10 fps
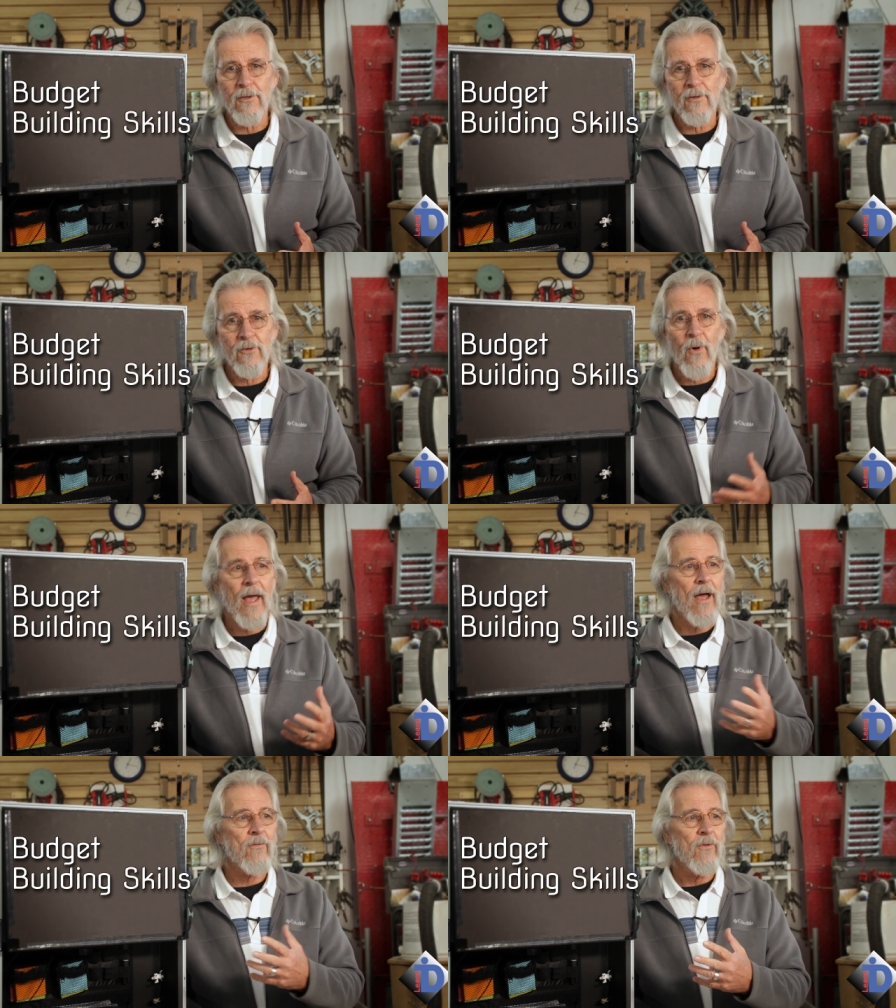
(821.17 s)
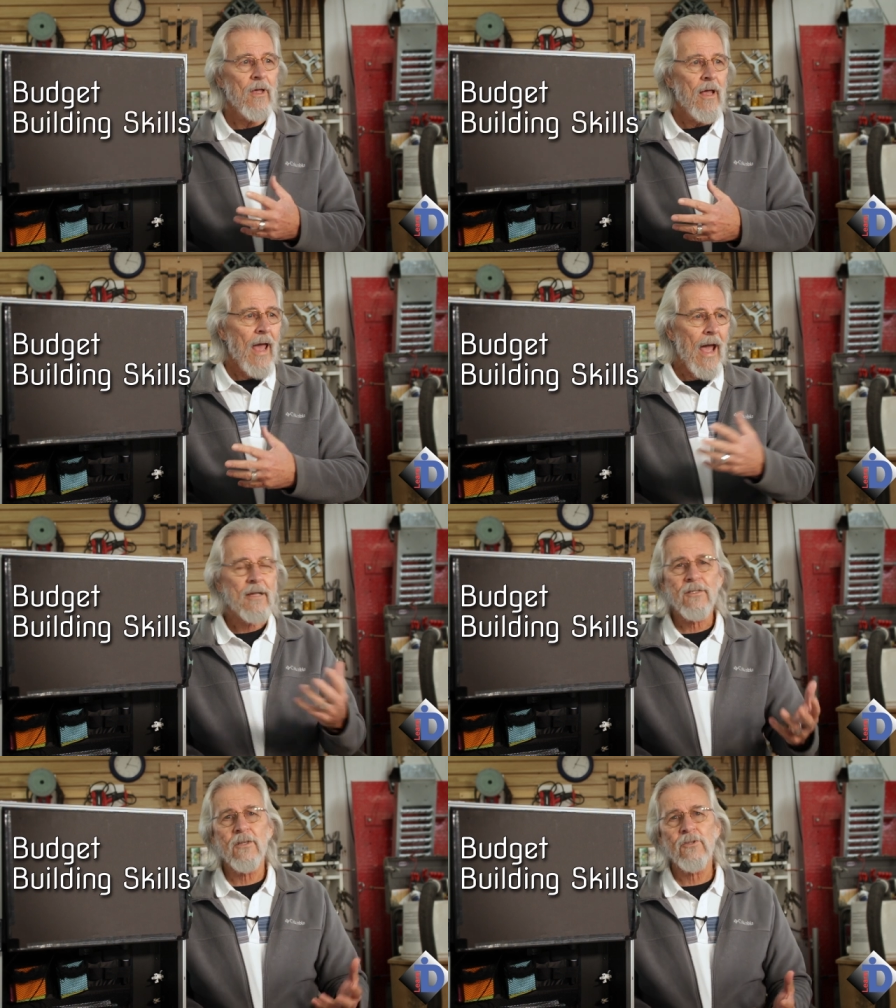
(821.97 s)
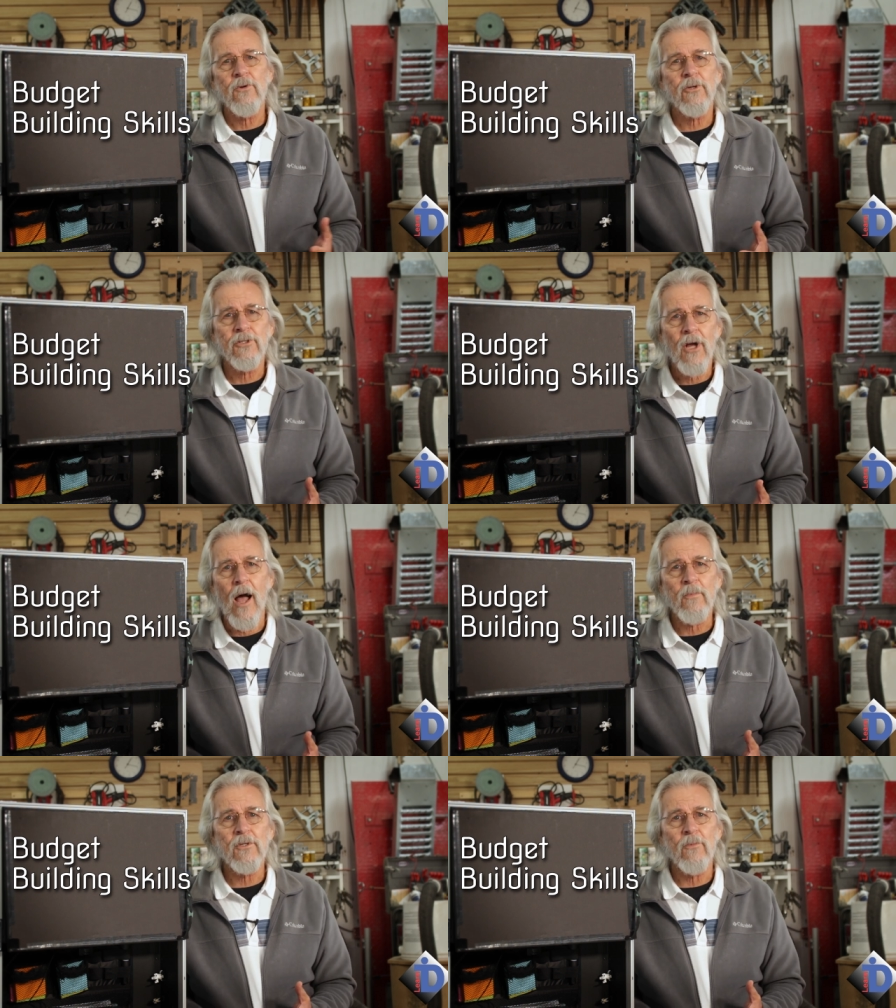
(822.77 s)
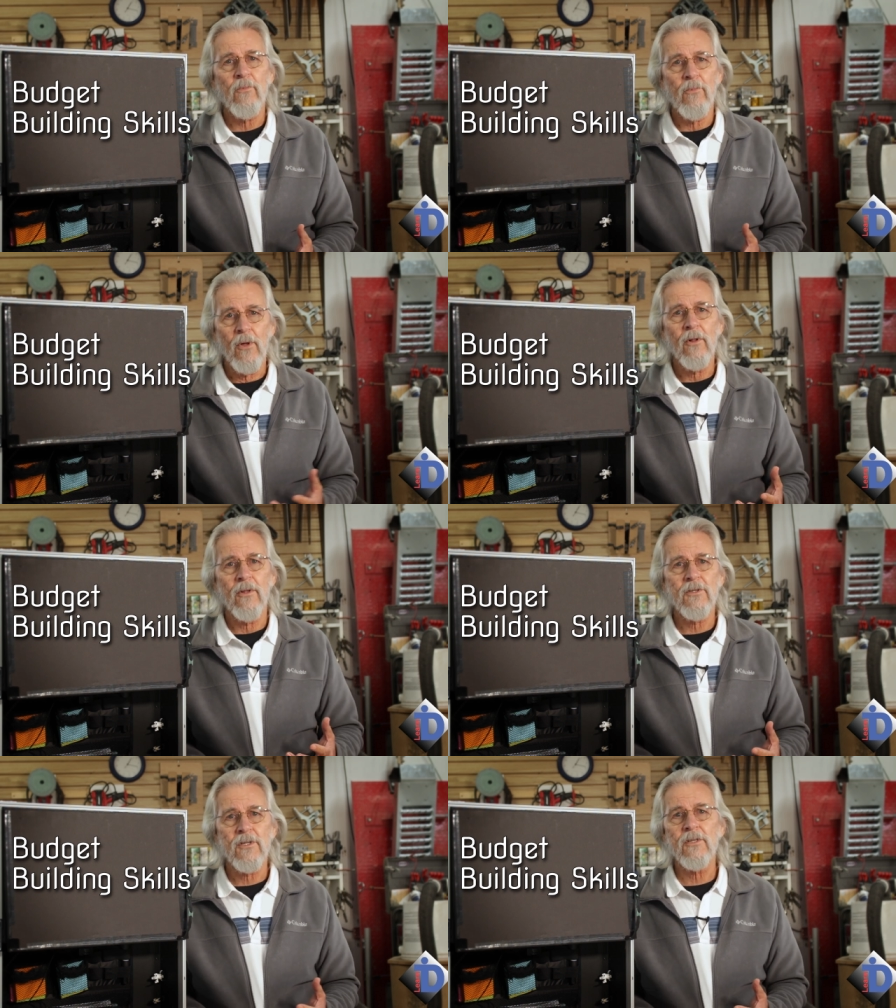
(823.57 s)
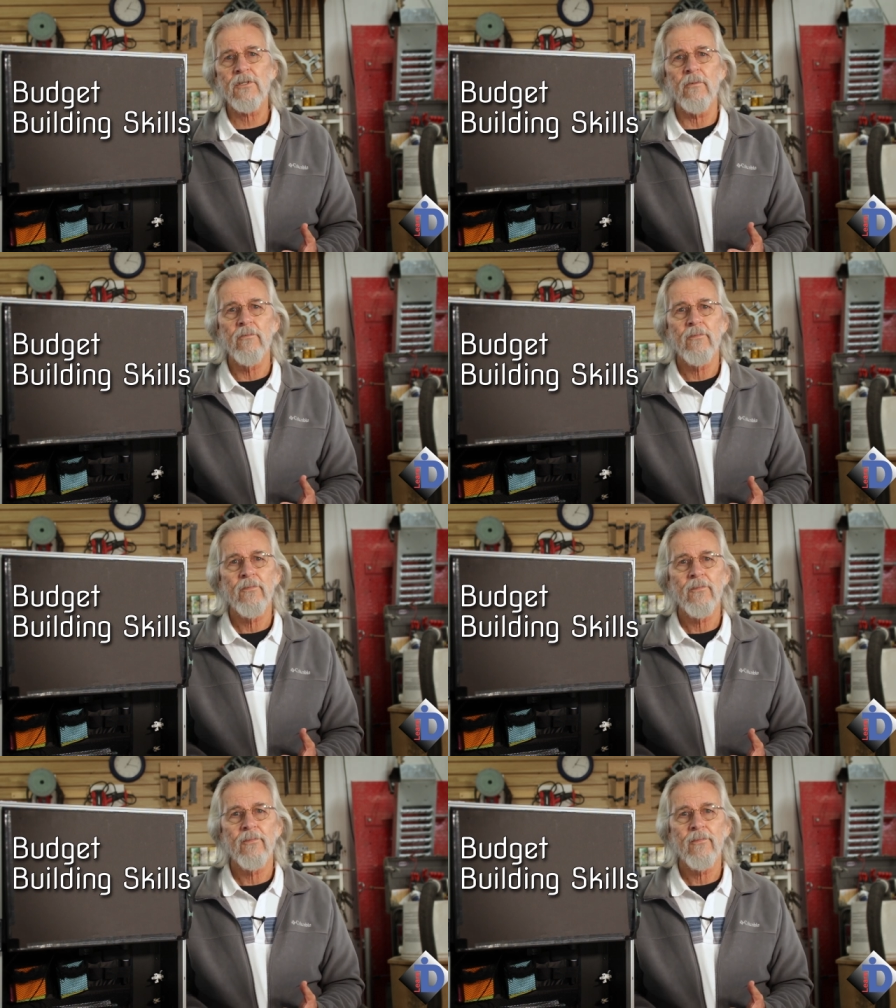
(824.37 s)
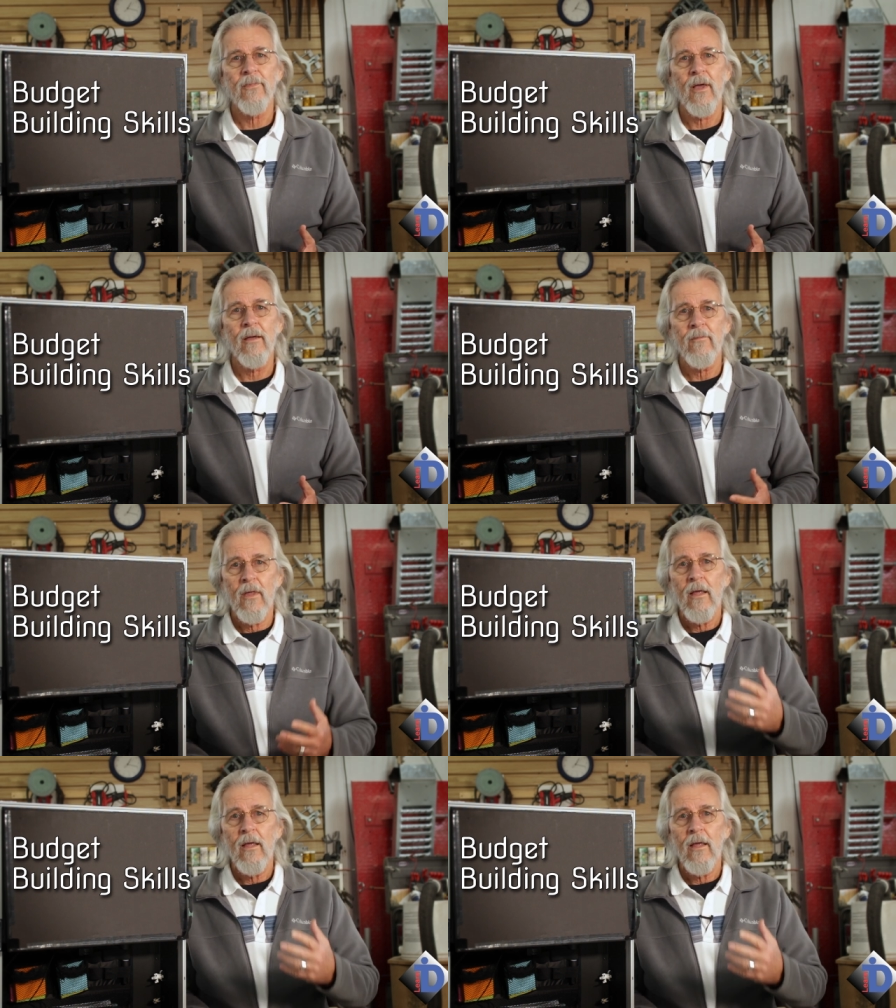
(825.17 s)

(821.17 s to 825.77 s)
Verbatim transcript: And do I have access to a shop to build a system? Okay.